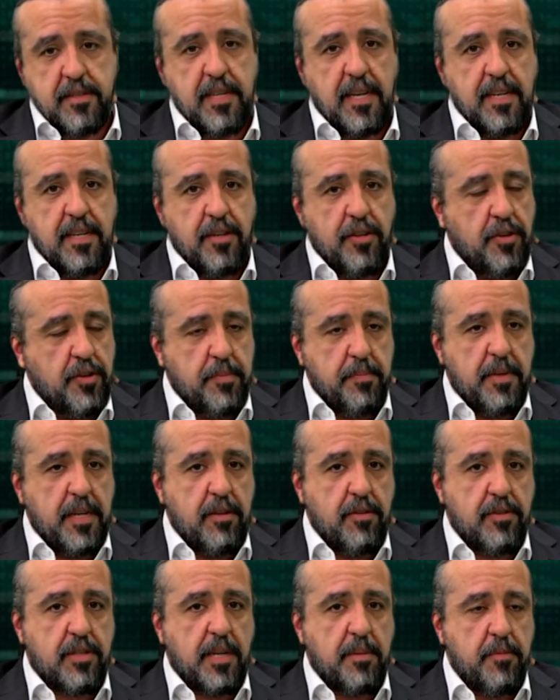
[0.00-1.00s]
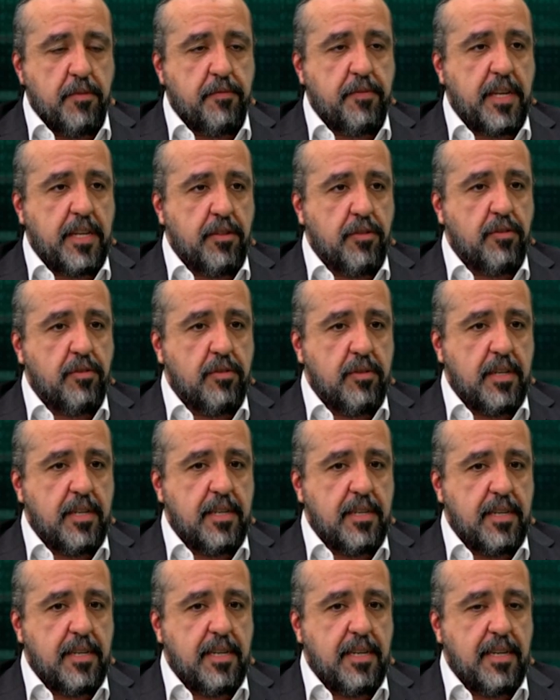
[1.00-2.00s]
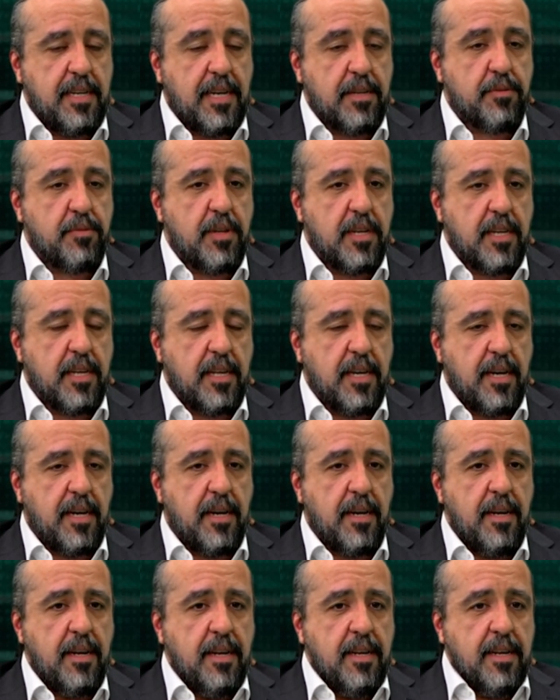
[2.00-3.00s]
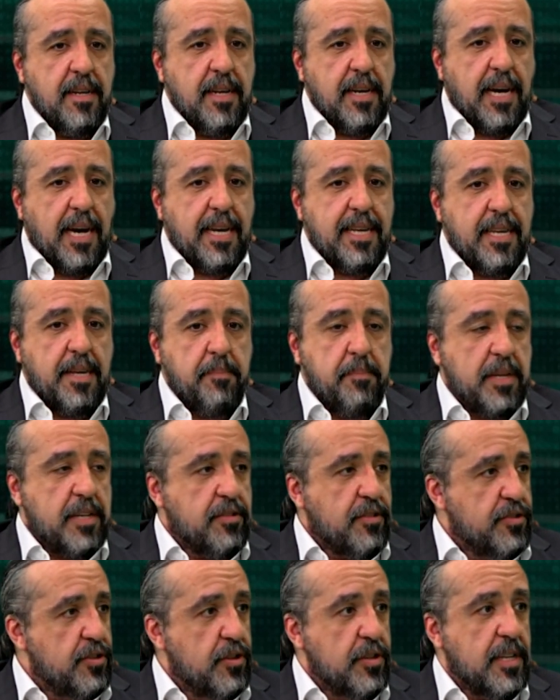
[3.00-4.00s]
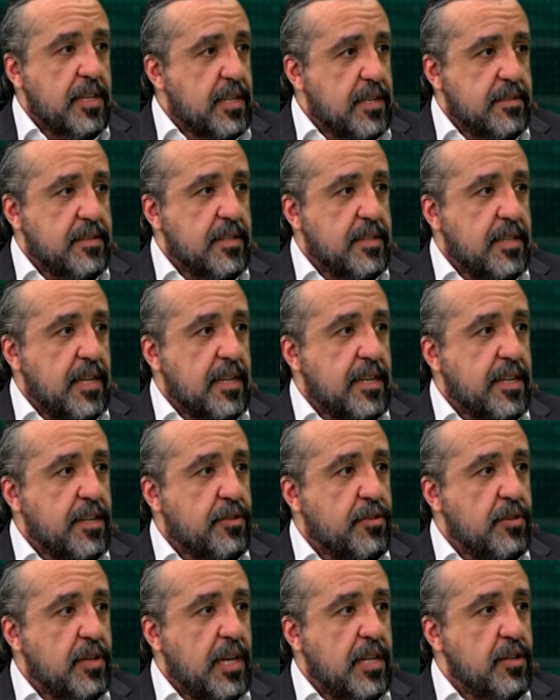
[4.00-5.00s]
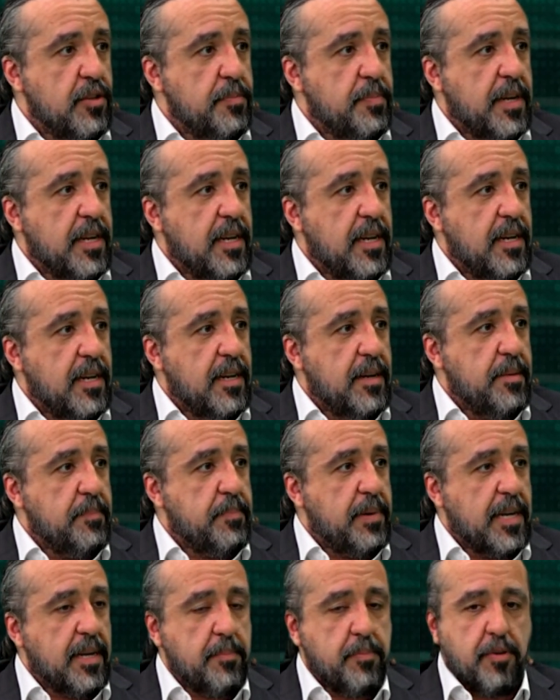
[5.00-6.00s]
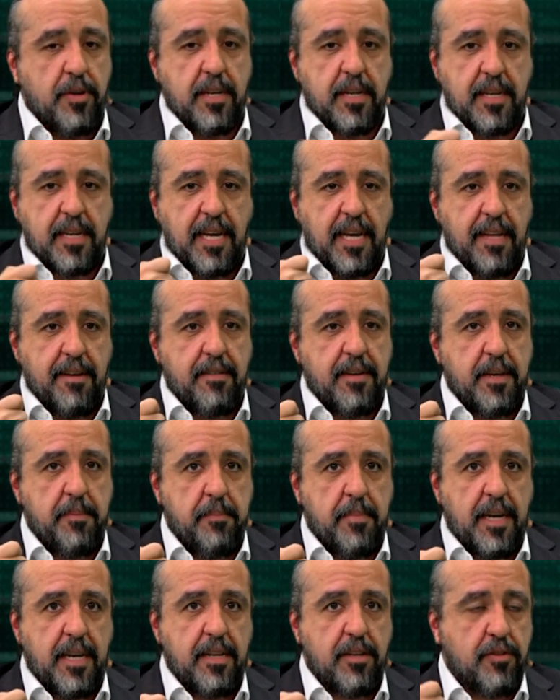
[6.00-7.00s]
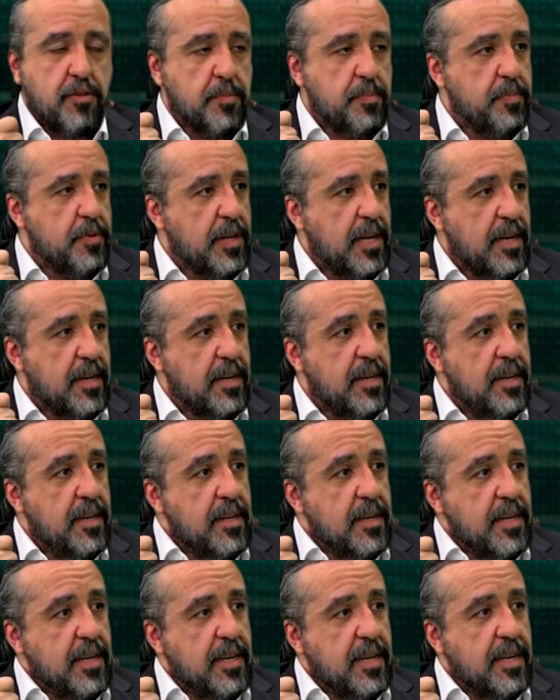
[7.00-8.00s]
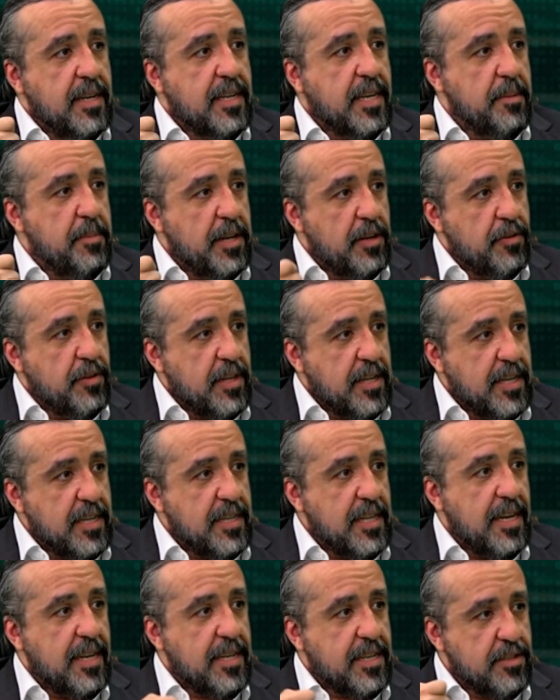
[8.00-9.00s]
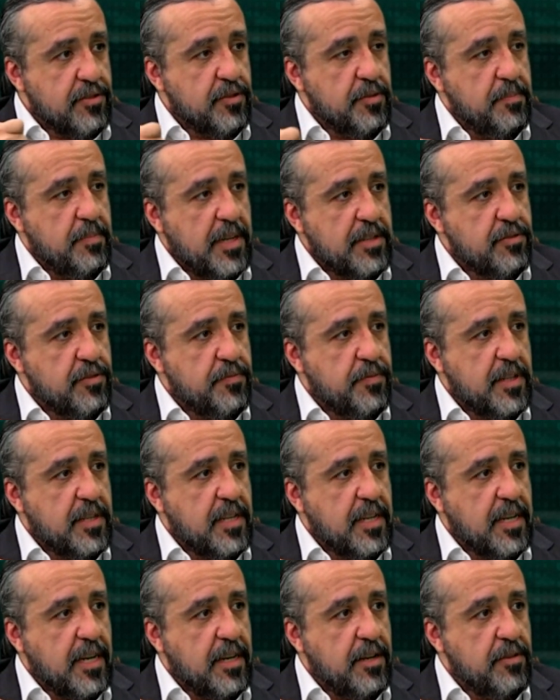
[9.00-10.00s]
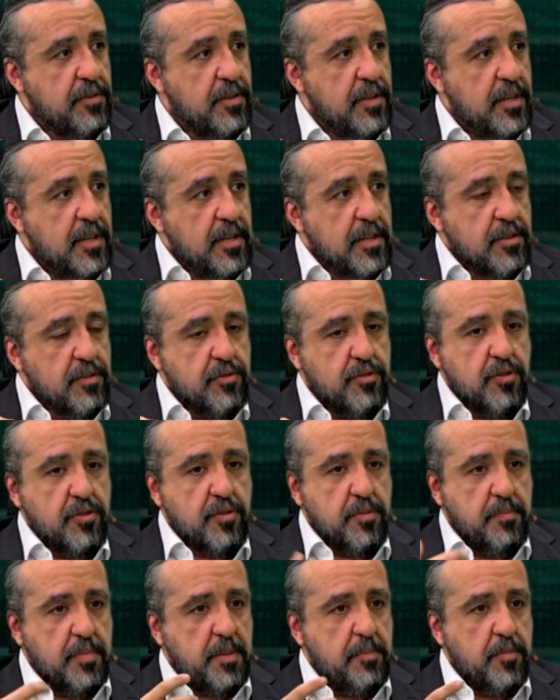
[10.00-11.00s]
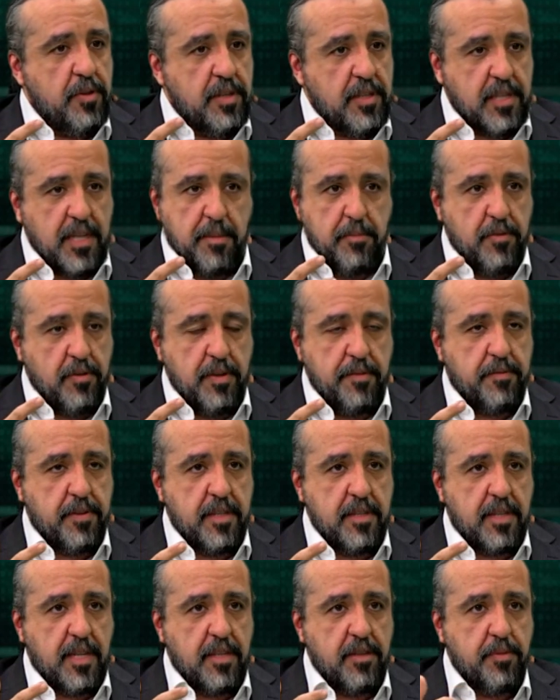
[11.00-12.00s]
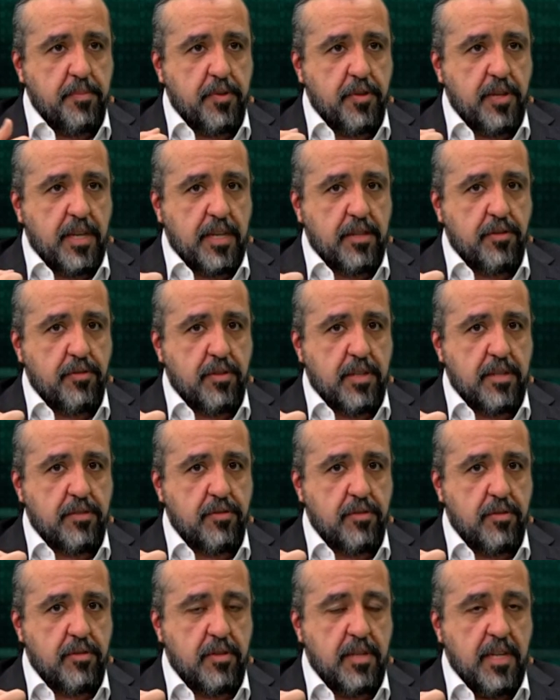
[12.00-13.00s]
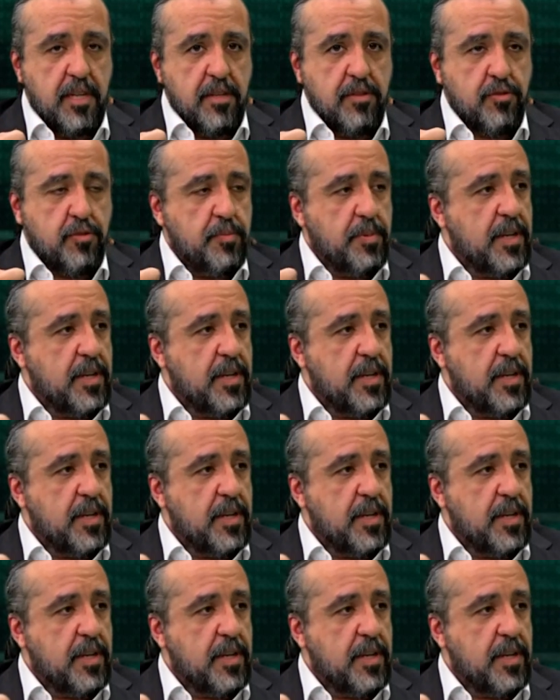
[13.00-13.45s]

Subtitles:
important power, a lot of potential. There are investments that are being managed so to every day to incorporate digital twins that are more sophisticated. We are facing some projects that are very